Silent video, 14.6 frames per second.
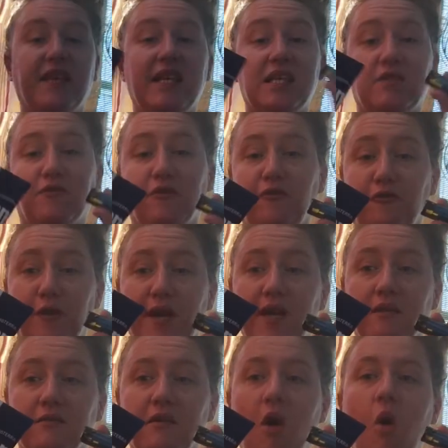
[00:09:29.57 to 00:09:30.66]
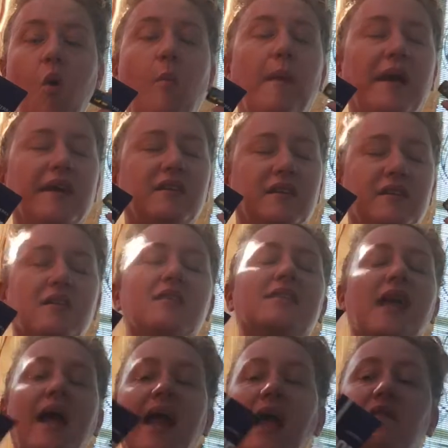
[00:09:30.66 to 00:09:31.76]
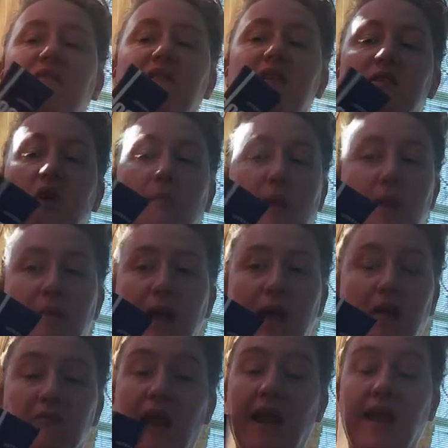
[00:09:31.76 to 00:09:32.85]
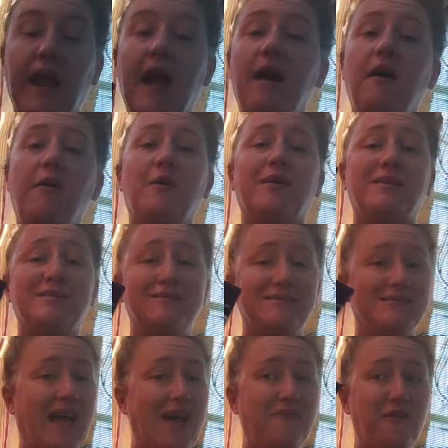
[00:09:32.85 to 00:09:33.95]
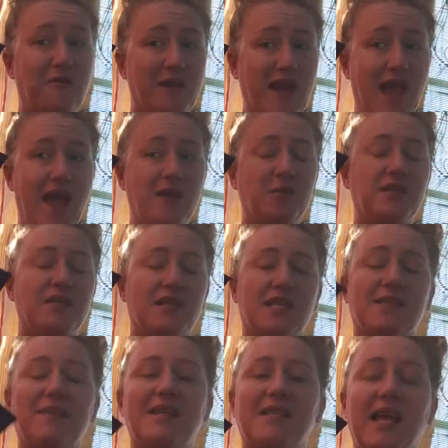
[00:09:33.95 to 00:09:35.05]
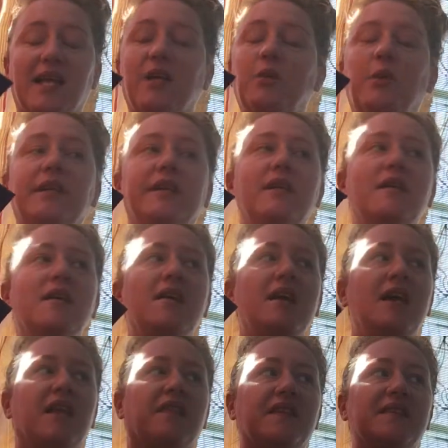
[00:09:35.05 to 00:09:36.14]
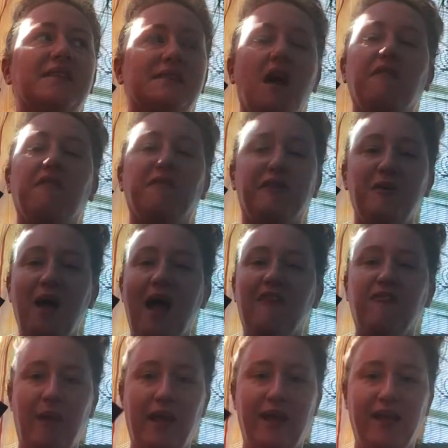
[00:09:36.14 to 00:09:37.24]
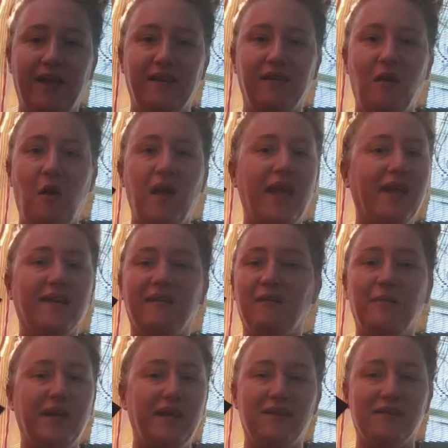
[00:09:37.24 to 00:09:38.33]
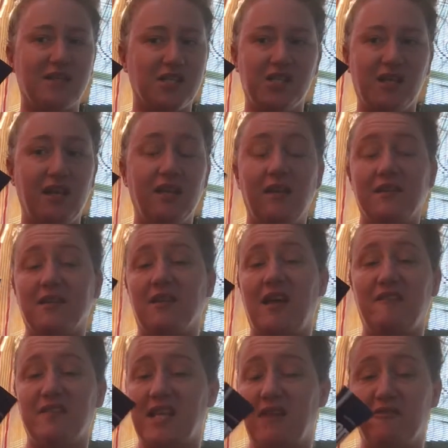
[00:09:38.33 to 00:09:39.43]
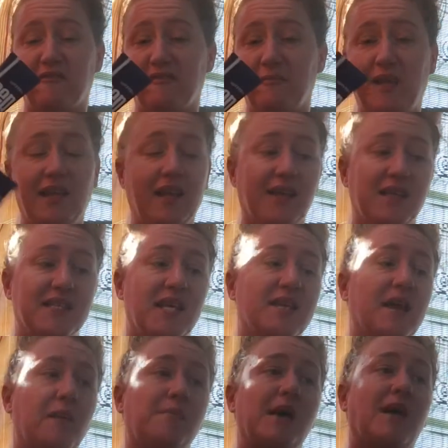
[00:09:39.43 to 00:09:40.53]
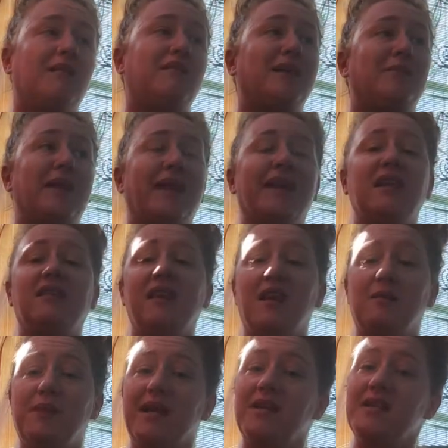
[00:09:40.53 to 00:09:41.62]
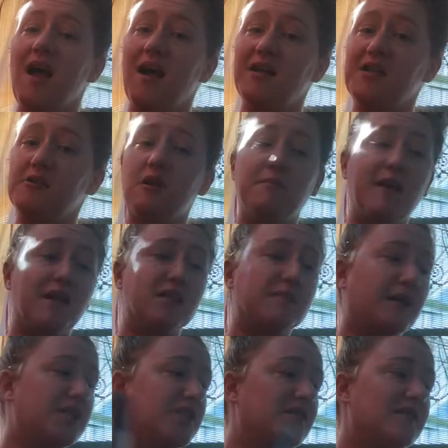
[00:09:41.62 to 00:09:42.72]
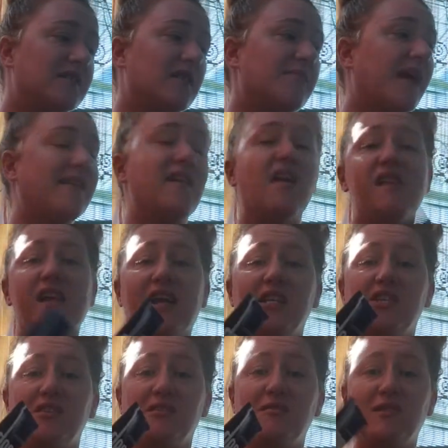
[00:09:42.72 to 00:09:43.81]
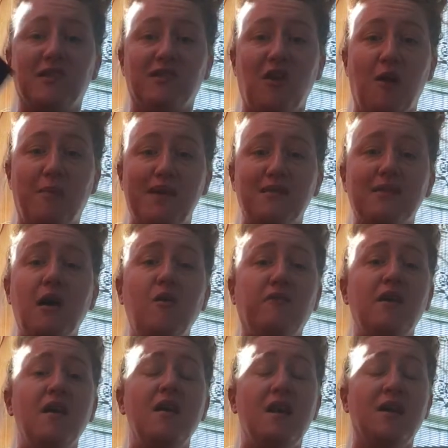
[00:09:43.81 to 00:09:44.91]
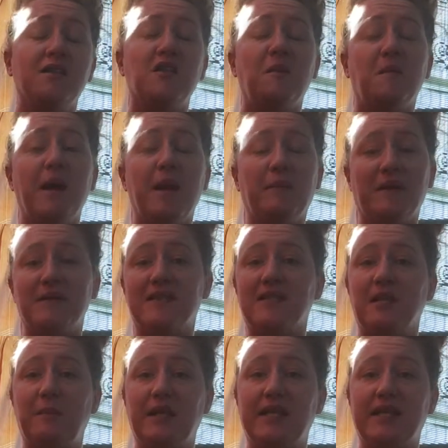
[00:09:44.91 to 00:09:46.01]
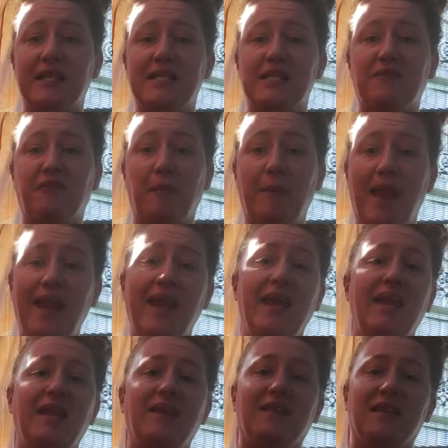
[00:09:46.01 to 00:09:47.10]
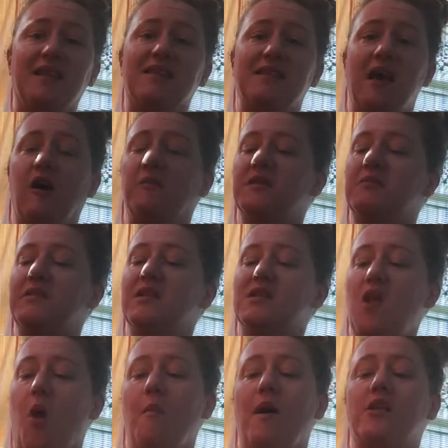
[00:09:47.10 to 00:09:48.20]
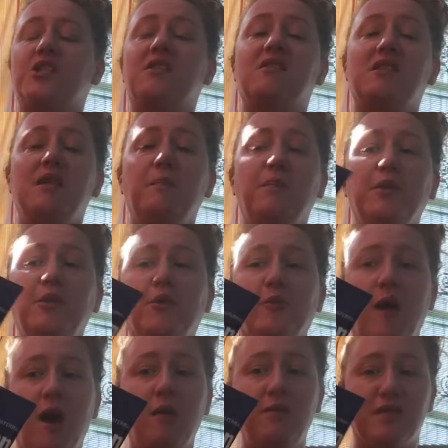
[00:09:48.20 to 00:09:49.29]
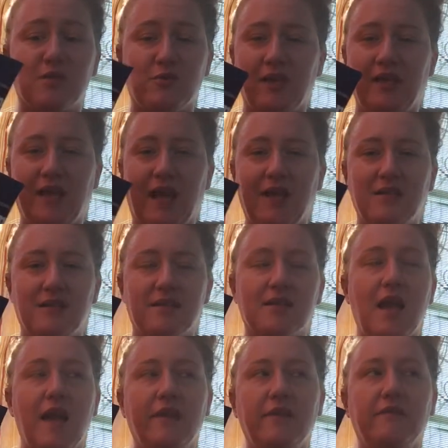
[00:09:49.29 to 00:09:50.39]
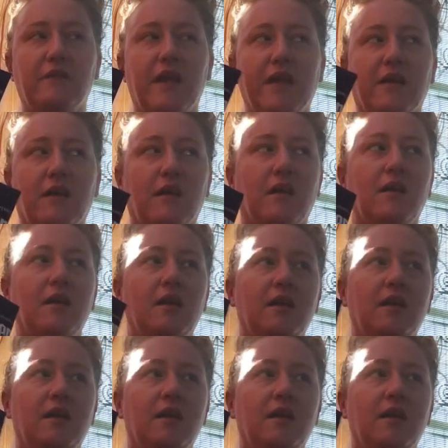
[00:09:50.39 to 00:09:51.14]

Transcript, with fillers: these for free. Oh my goodness, I have this on my back right now. I've already had one. This is my second one. This stuff, if you have pain, it can be such a, it's a lifesaver for me. Like I said, I'm not claiming anything. I'm not a doctor. I'm not a specialist. I'm not nothing. I just use this on myself. So my personal opinions for pain, this helps me so much. The Deep Blue rub is really nice. It's kind of like a,